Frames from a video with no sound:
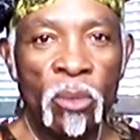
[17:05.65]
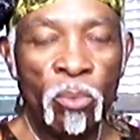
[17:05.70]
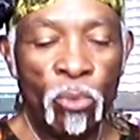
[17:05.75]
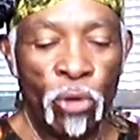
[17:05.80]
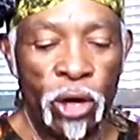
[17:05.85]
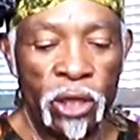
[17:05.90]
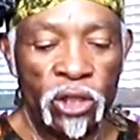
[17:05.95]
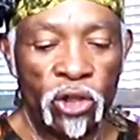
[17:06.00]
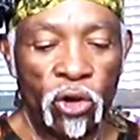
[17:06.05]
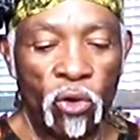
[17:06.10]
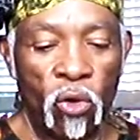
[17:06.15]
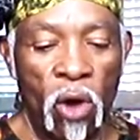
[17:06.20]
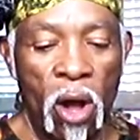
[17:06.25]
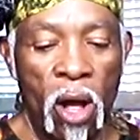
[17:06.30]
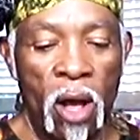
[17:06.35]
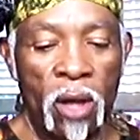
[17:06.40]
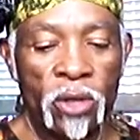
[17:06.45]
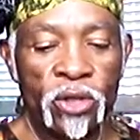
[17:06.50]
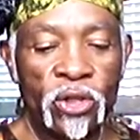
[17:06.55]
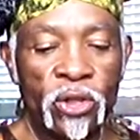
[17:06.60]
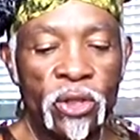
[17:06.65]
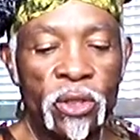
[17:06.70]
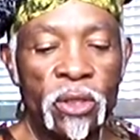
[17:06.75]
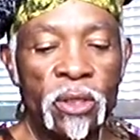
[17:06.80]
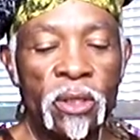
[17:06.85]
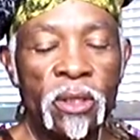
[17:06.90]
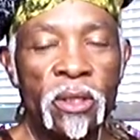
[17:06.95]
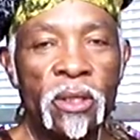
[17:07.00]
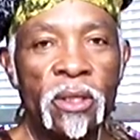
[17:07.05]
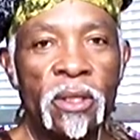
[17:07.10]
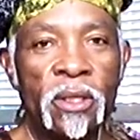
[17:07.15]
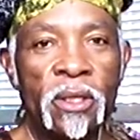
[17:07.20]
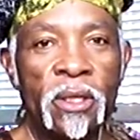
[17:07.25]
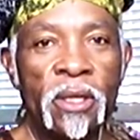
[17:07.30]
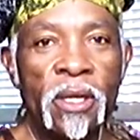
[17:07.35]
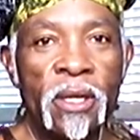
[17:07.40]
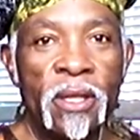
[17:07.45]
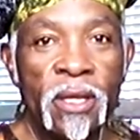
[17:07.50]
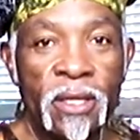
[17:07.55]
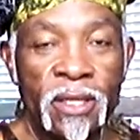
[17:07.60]
Bridge across
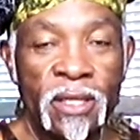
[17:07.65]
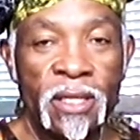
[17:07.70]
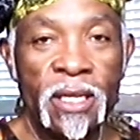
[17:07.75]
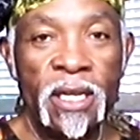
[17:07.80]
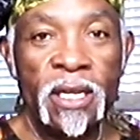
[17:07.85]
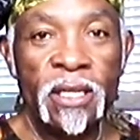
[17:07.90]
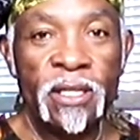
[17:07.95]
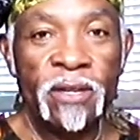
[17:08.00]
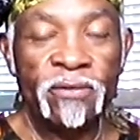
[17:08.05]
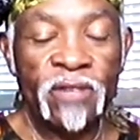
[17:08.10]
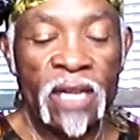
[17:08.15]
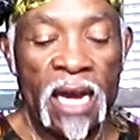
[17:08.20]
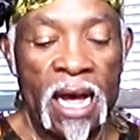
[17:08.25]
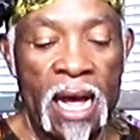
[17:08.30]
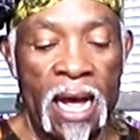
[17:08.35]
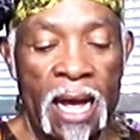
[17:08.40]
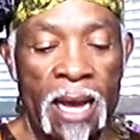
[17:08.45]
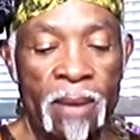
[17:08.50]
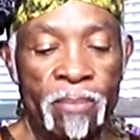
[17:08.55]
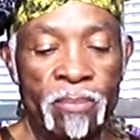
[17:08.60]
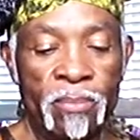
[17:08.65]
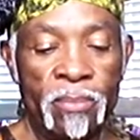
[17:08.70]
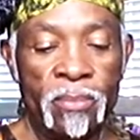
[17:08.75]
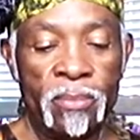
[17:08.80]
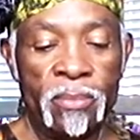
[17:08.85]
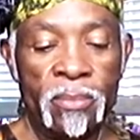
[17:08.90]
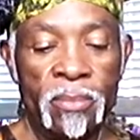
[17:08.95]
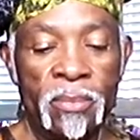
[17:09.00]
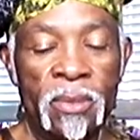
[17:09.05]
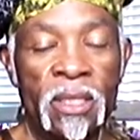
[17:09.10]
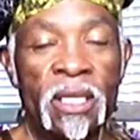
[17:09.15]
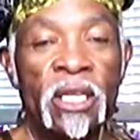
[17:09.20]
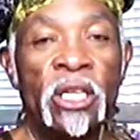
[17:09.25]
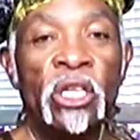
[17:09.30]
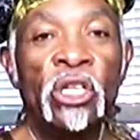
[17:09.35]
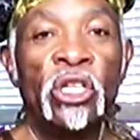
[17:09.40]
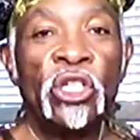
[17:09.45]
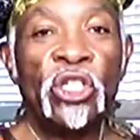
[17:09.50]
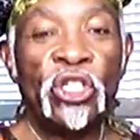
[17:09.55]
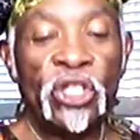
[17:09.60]
the seas of time,
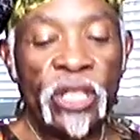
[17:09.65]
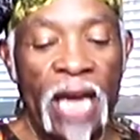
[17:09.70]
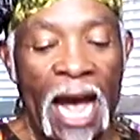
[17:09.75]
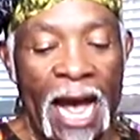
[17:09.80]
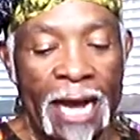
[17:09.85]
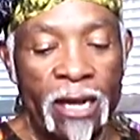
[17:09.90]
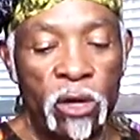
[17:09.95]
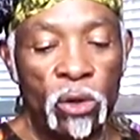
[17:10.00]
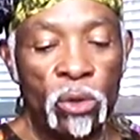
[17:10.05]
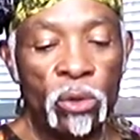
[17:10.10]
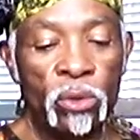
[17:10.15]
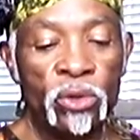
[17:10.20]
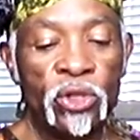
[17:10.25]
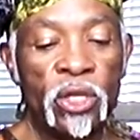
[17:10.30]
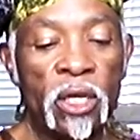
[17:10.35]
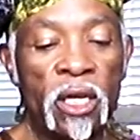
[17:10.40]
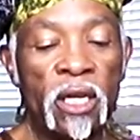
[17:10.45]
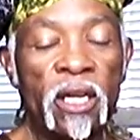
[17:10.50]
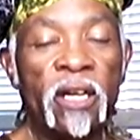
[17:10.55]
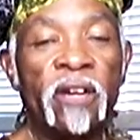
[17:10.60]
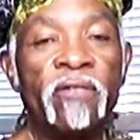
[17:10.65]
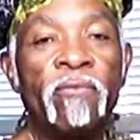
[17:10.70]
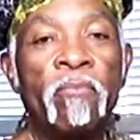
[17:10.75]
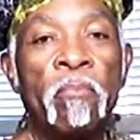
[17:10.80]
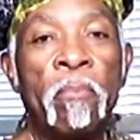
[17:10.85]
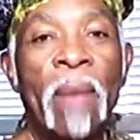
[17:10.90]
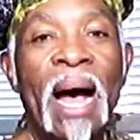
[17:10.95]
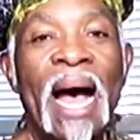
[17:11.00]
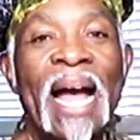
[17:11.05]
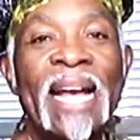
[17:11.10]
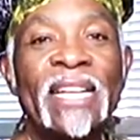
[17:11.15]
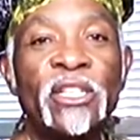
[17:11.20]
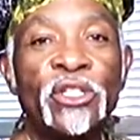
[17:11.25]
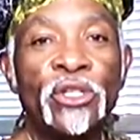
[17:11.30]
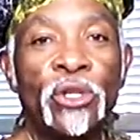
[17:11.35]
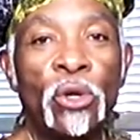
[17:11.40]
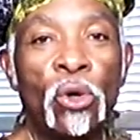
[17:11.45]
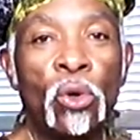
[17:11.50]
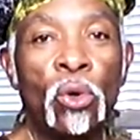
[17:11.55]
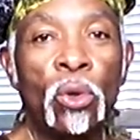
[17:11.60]
shackles of my
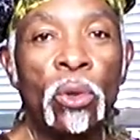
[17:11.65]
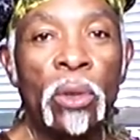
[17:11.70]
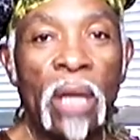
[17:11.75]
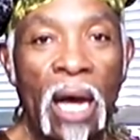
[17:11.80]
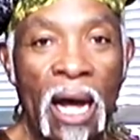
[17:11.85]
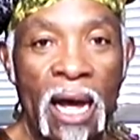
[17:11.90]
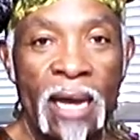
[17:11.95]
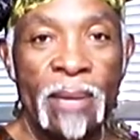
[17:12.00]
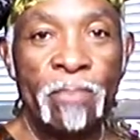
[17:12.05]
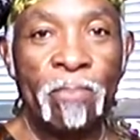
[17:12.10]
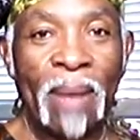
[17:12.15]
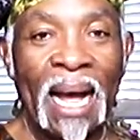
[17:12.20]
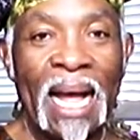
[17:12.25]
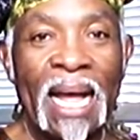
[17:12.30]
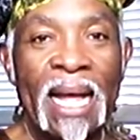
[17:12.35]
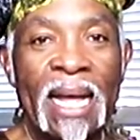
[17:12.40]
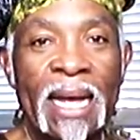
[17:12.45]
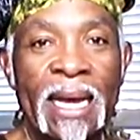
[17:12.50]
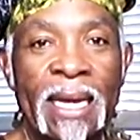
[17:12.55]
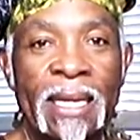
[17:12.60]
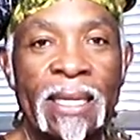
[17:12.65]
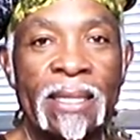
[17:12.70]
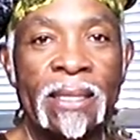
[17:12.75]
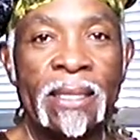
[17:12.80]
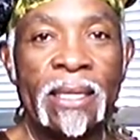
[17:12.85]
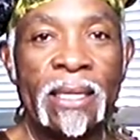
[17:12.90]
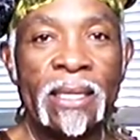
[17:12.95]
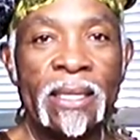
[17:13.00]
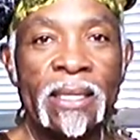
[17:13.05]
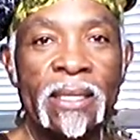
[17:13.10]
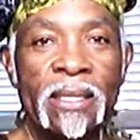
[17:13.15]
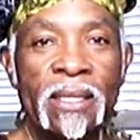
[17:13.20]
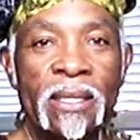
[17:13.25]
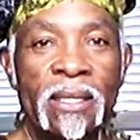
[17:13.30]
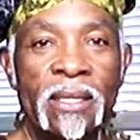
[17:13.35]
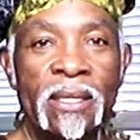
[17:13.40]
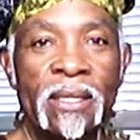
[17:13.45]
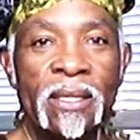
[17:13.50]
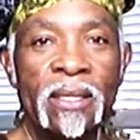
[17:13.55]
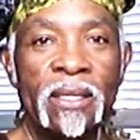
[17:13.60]
soul unbind.
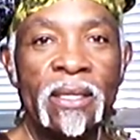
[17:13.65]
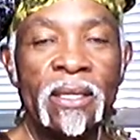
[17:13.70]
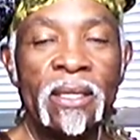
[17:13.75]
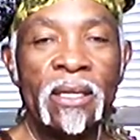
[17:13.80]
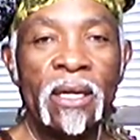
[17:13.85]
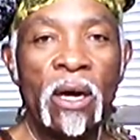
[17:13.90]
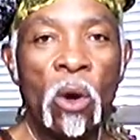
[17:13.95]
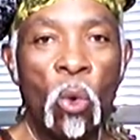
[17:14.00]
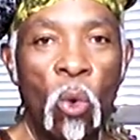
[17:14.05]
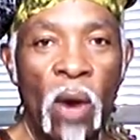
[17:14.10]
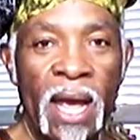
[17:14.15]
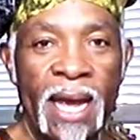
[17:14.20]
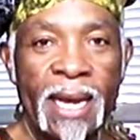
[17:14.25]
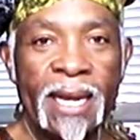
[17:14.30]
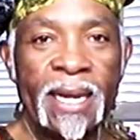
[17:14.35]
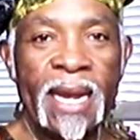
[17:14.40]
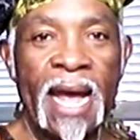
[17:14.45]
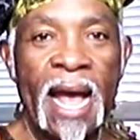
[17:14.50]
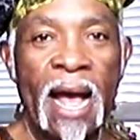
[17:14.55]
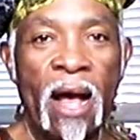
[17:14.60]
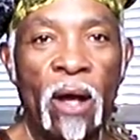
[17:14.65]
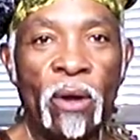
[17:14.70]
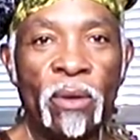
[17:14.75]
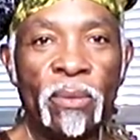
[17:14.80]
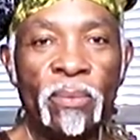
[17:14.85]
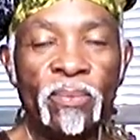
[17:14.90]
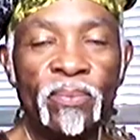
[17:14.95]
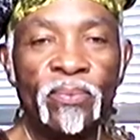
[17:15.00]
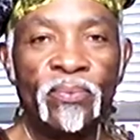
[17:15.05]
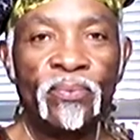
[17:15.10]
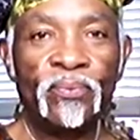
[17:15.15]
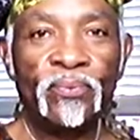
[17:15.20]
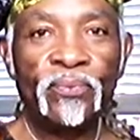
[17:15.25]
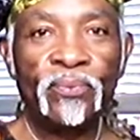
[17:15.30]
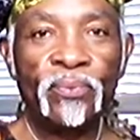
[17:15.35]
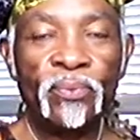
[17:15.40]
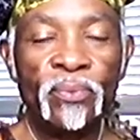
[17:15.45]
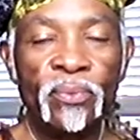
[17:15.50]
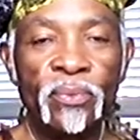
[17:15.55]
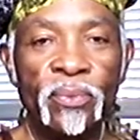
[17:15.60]
Awake now
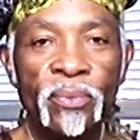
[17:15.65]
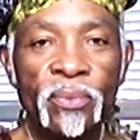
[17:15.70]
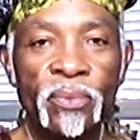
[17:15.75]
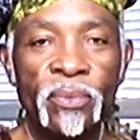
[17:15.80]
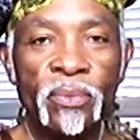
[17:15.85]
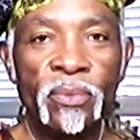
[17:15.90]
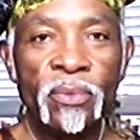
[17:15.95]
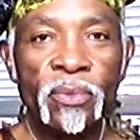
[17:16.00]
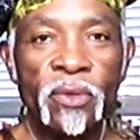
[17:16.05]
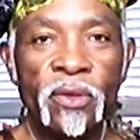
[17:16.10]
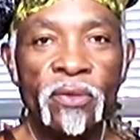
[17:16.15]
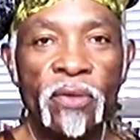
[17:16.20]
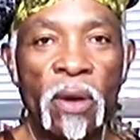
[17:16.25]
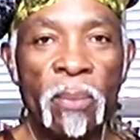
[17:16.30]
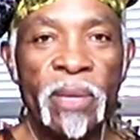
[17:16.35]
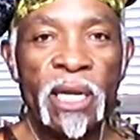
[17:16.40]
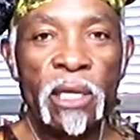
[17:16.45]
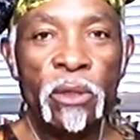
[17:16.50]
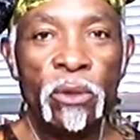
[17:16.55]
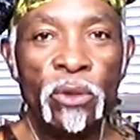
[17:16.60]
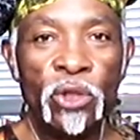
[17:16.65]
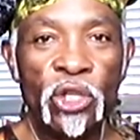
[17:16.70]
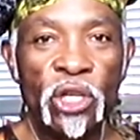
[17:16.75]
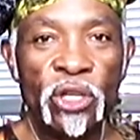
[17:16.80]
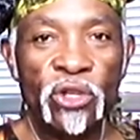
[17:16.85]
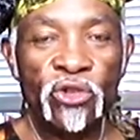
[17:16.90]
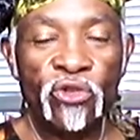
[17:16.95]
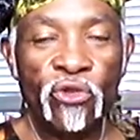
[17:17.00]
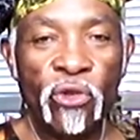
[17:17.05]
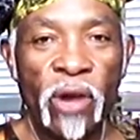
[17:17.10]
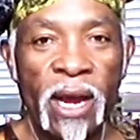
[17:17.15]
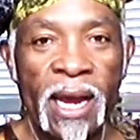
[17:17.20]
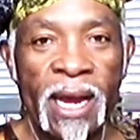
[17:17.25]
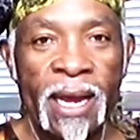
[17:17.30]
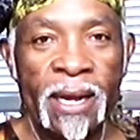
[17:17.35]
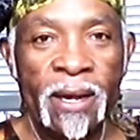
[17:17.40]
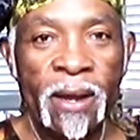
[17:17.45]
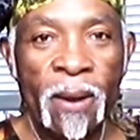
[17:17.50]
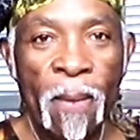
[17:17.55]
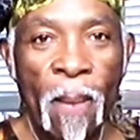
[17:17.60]
from illusion's
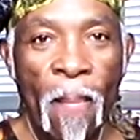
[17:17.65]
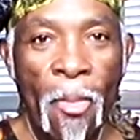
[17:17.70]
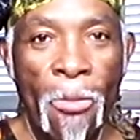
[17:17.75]
dread.